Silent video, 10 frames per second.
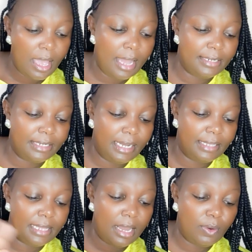And
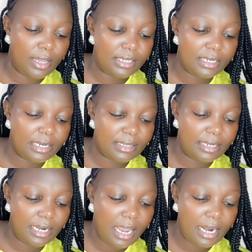they are located at
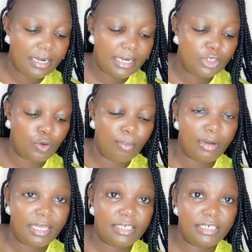300
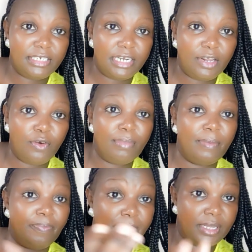Tomboya Street, Nairobi.